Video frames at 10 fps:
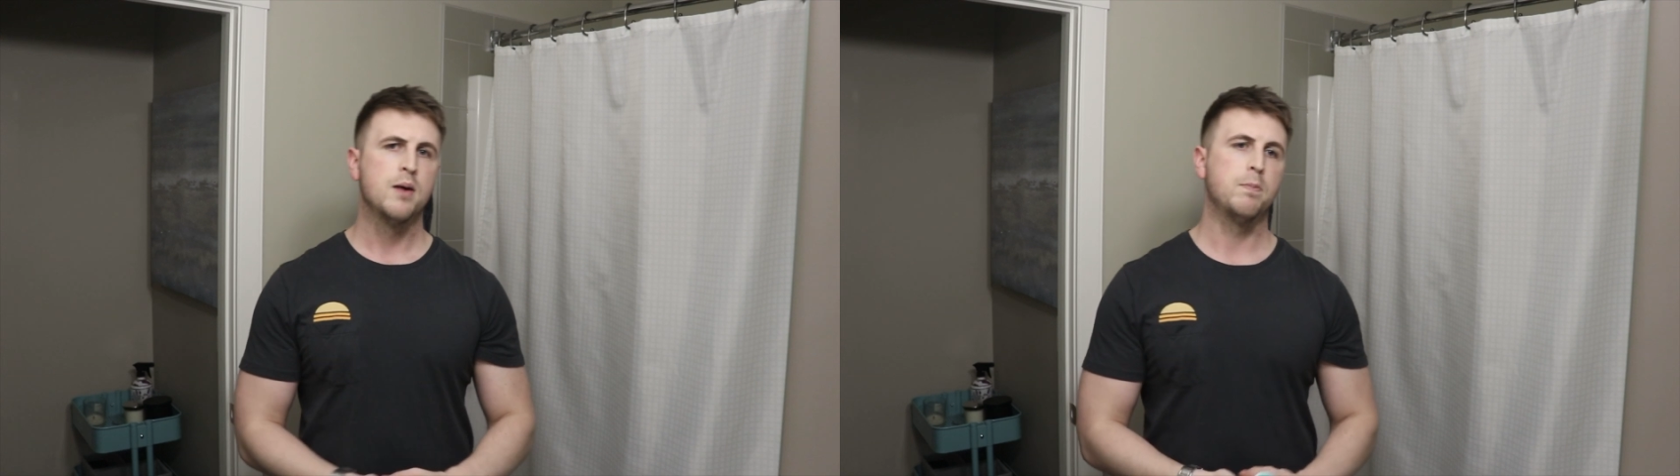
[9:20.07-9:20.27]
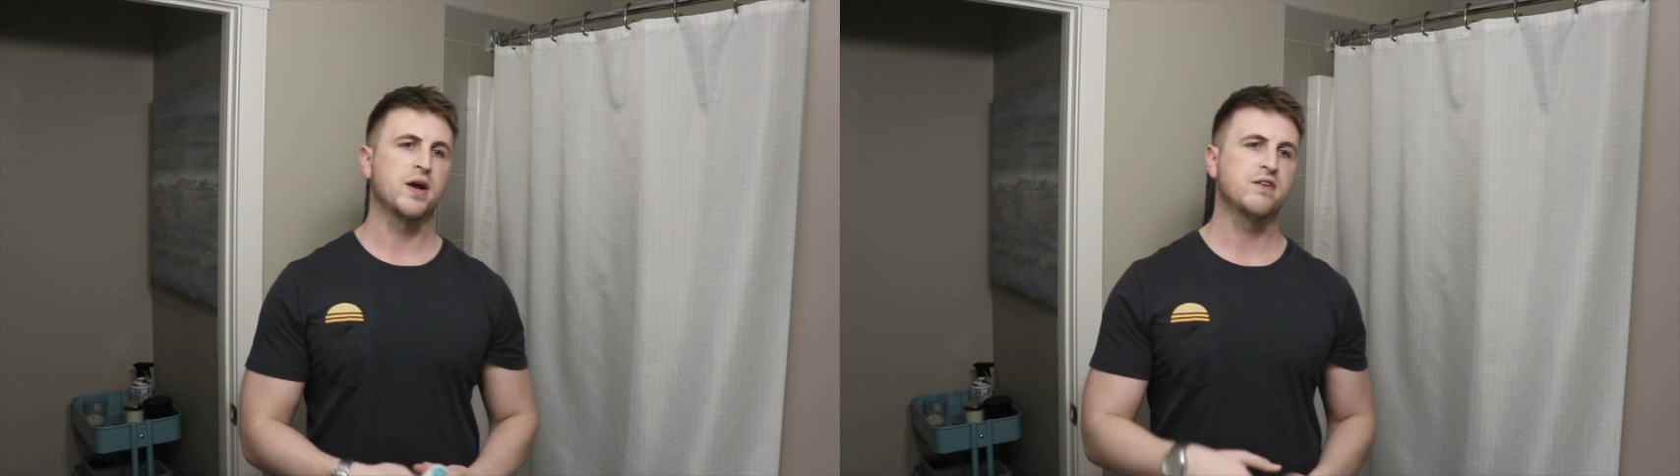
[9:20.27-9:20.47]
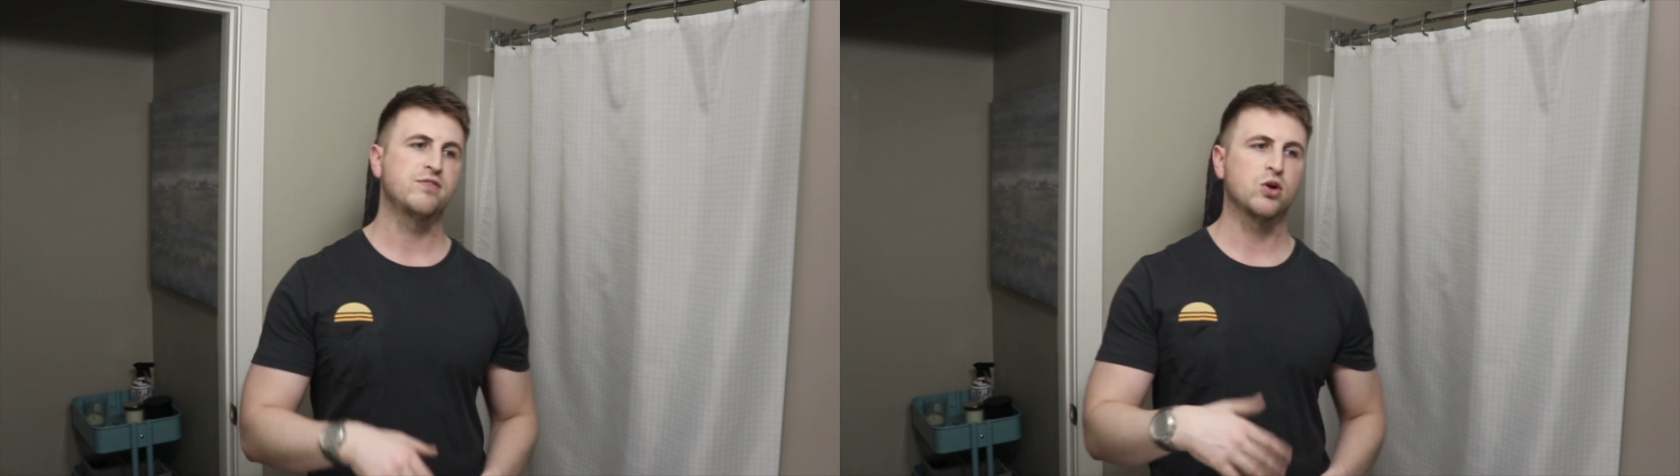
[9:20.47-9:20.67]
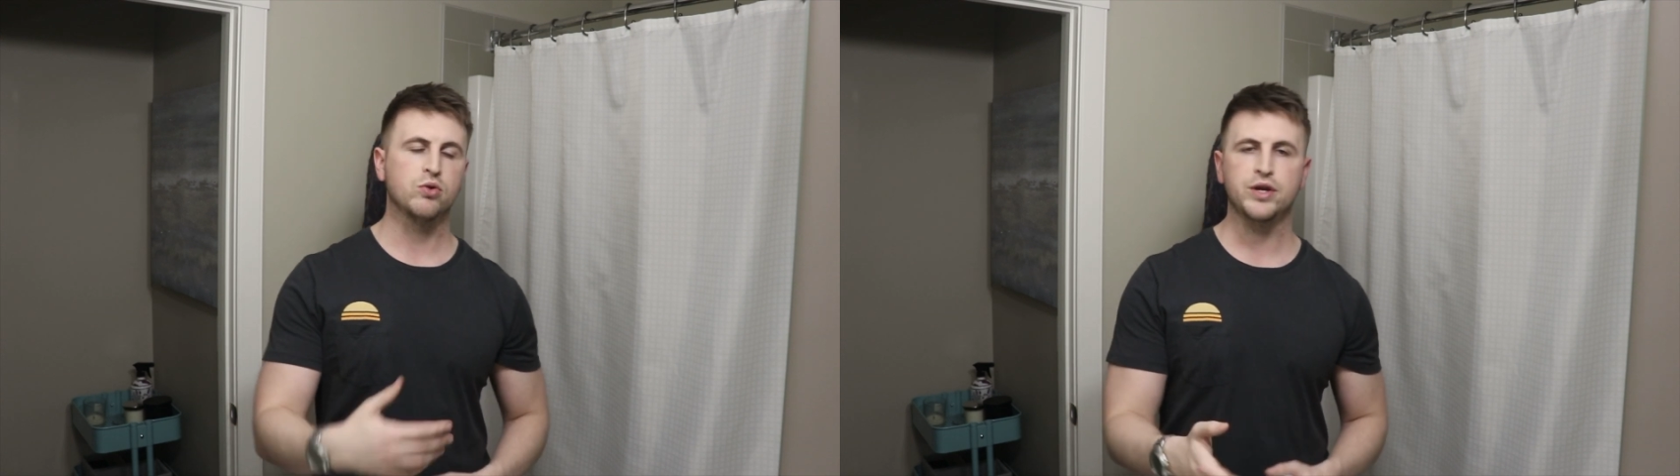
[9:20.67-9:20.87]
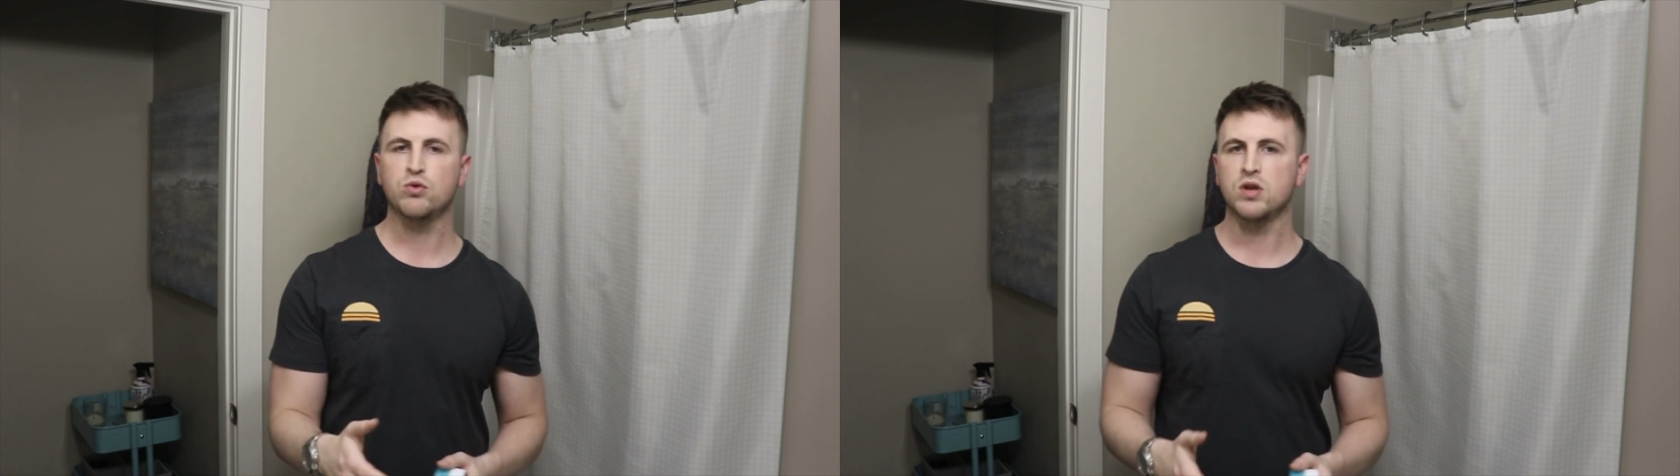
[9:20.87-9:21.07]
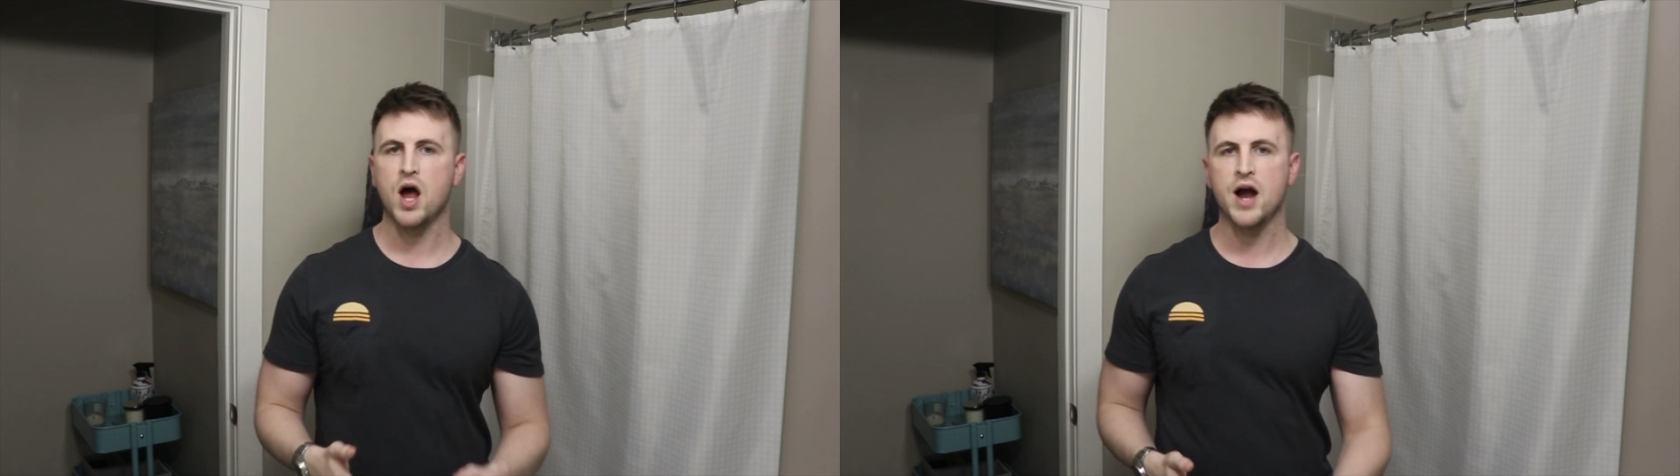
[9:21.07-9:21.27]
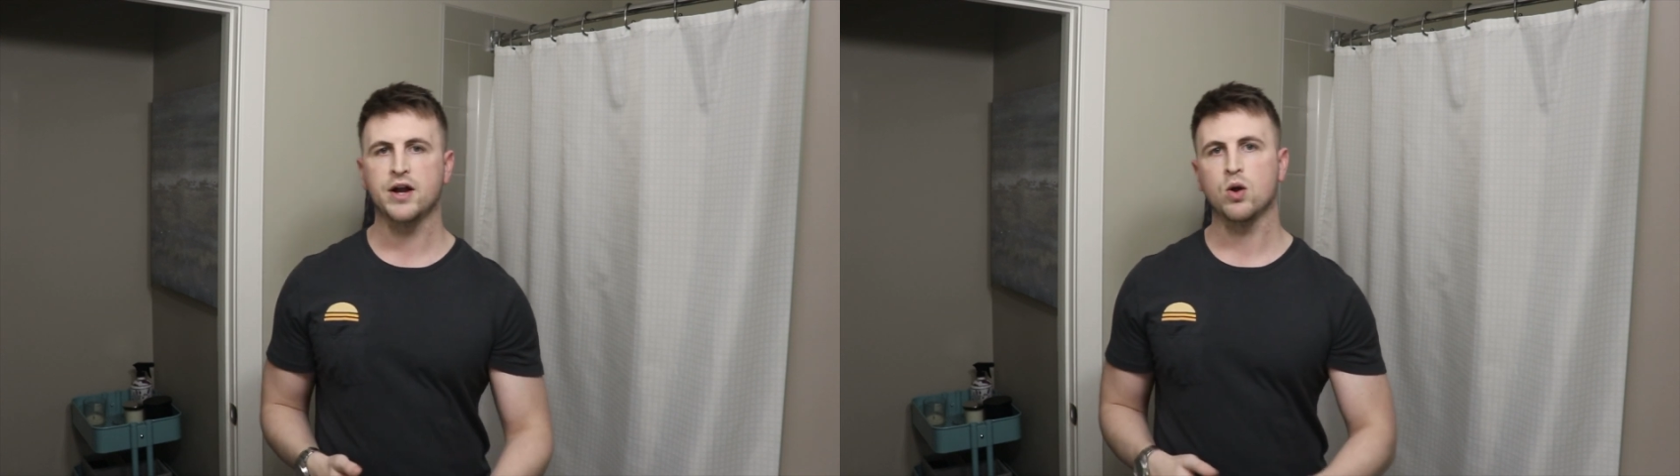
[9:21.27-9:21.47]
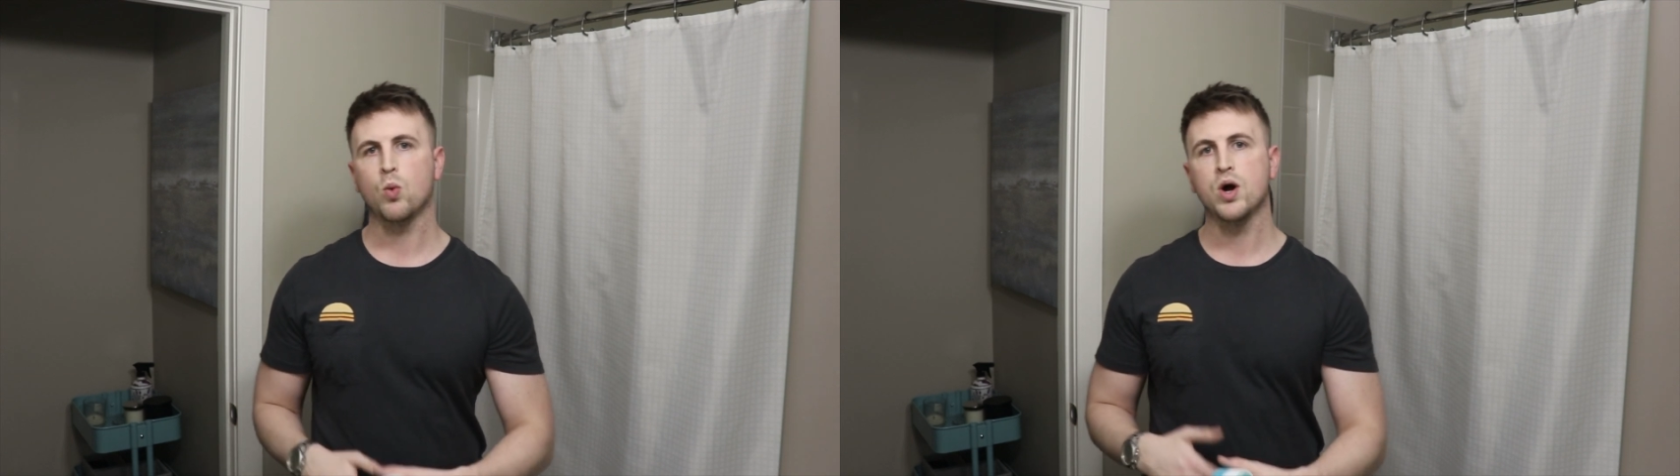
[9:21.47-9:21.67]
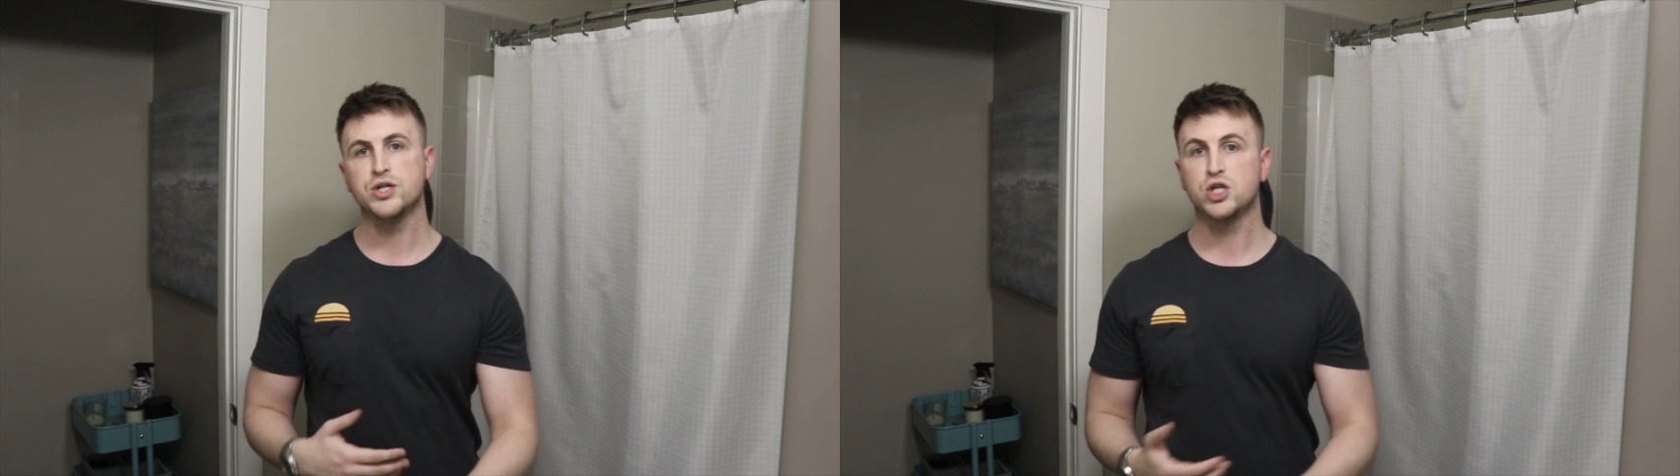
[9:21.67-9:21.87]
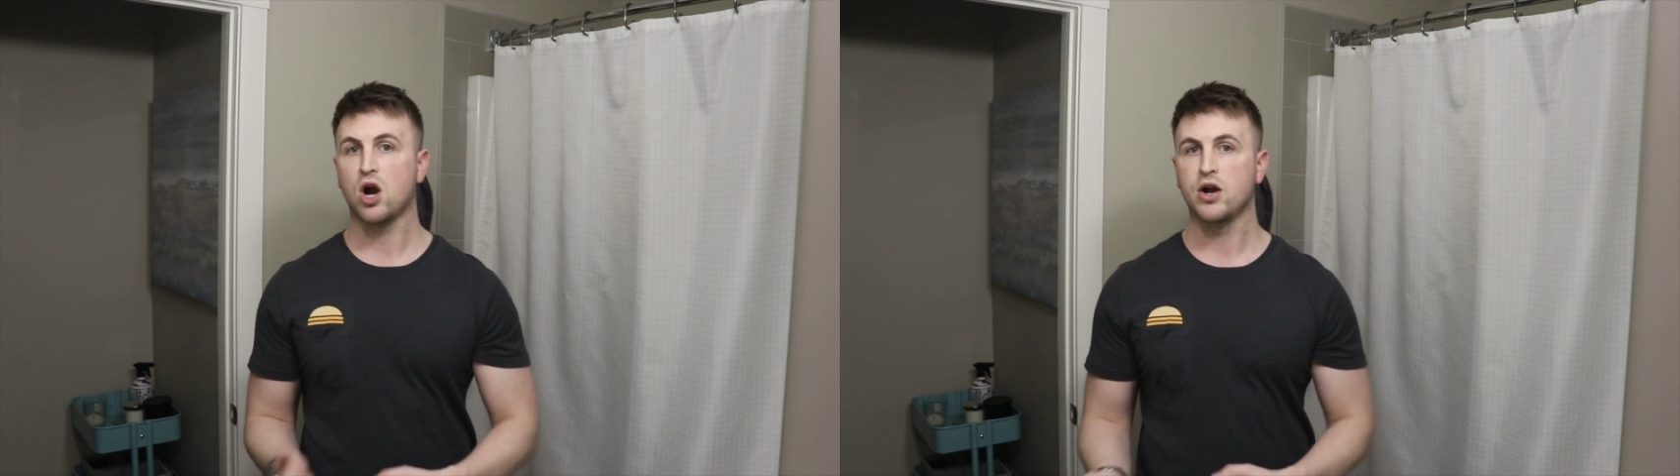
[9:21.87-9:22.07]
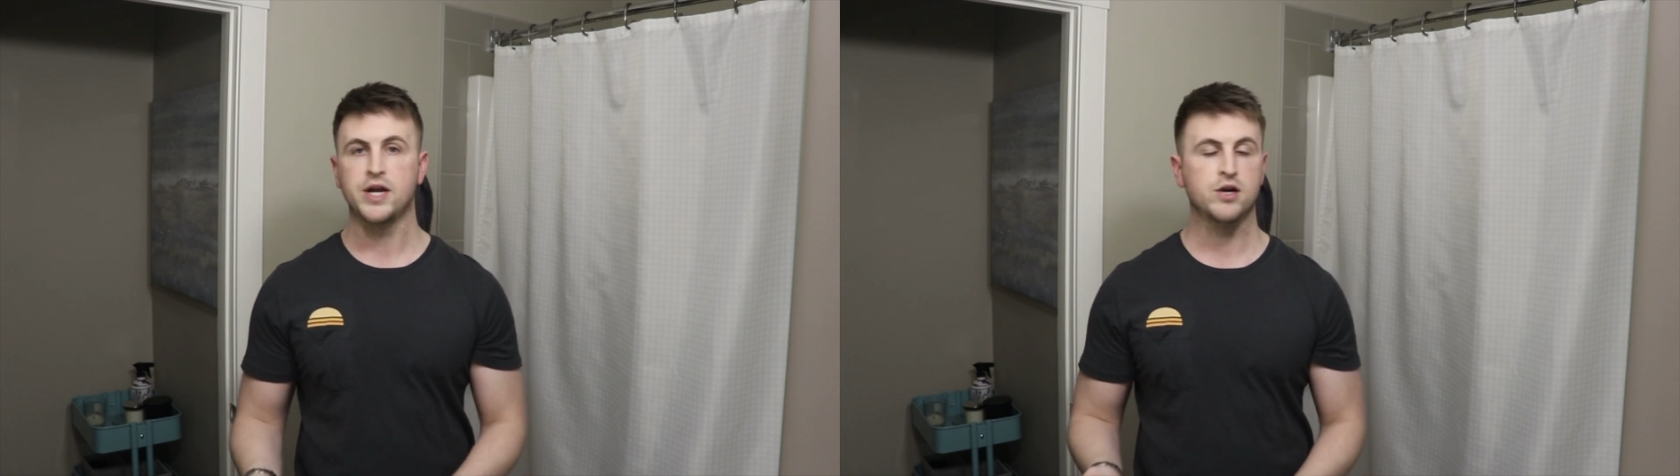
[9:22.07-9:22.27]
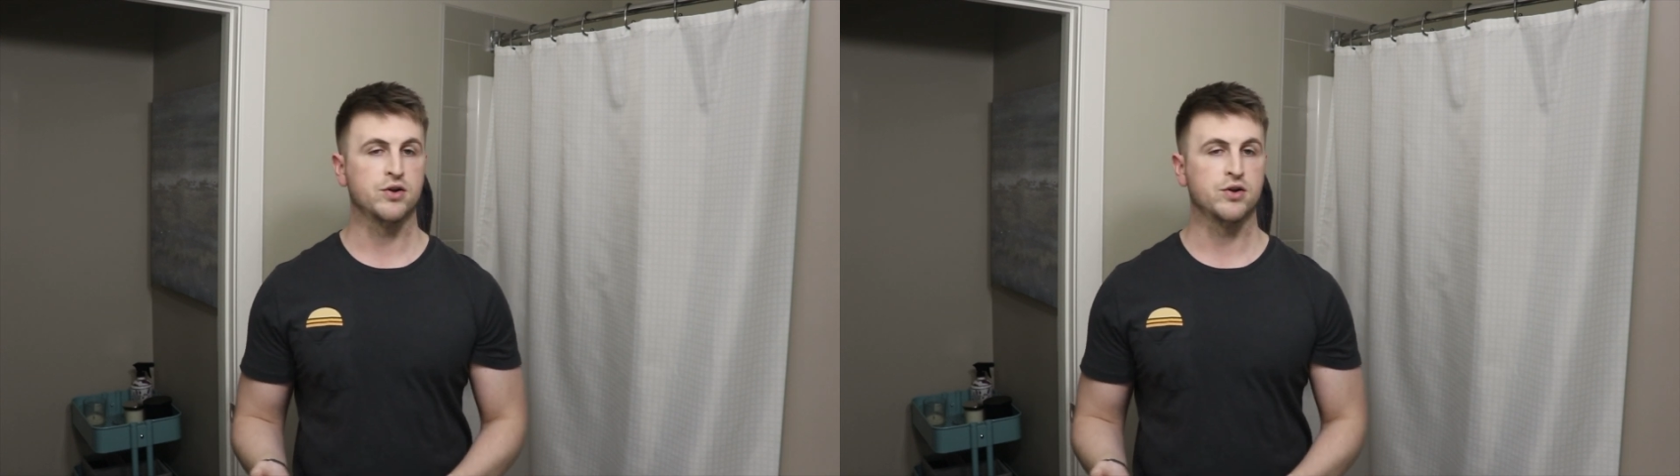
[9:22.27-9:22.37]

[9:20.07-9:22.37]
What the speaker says: But if you're only relying on one jar here